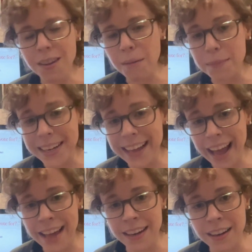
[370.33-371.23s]
But
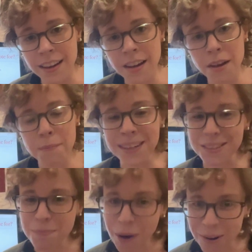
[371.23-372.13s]
again, because
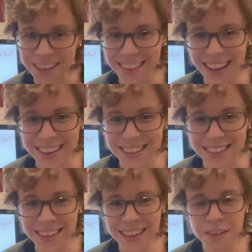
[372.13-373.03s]
of party line
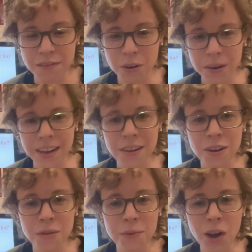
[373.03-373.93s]
voting,
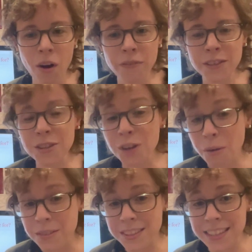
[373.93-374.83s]
we often
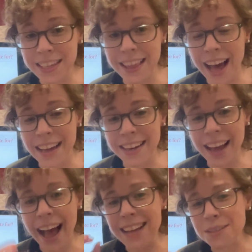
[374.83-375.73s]
don't see that
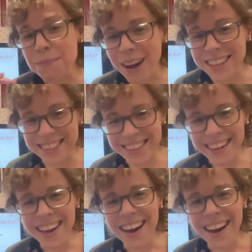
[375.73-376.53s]
as much